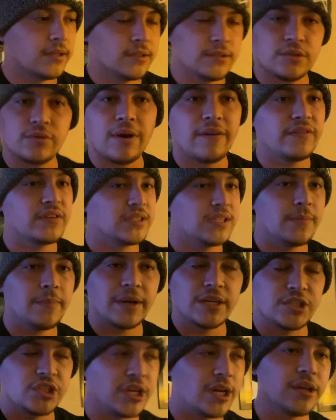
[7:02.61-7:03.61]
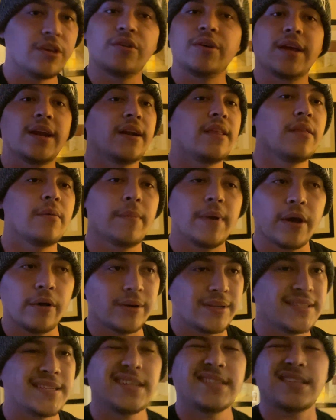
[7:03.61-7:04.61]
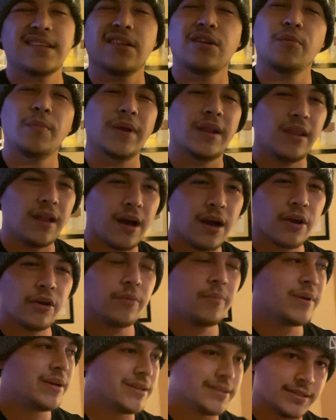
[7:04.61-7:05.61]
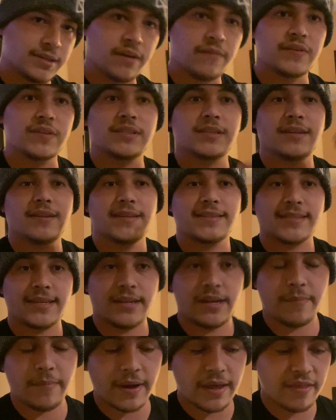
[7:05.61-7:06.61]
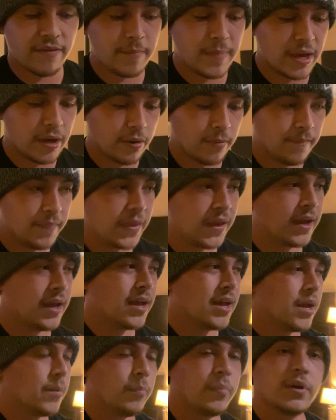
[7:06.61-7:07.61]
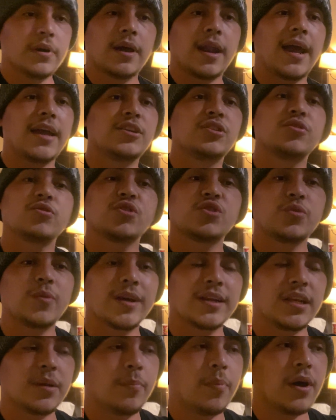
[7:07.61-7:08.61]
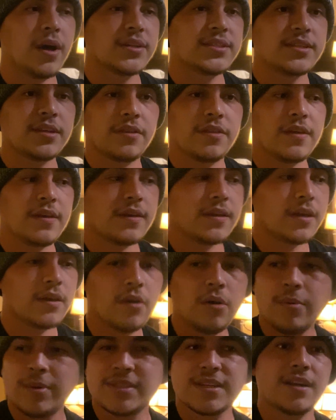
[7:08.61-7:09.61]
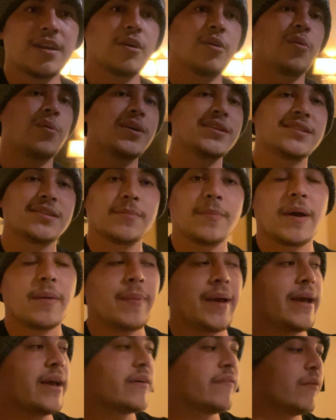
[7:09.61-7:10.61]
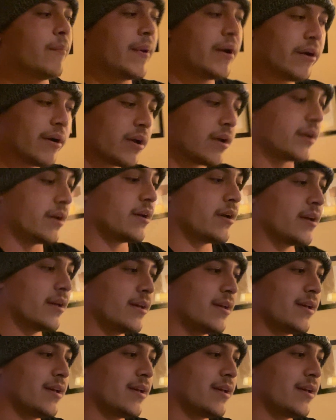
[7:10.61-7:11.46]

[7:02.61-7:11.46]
So obviously by check, you get it in the mail. It takes a little bit longer because obviously they send it by the mail. But I chose direct deposit thinking, oh, it's going to go into my Bank of America.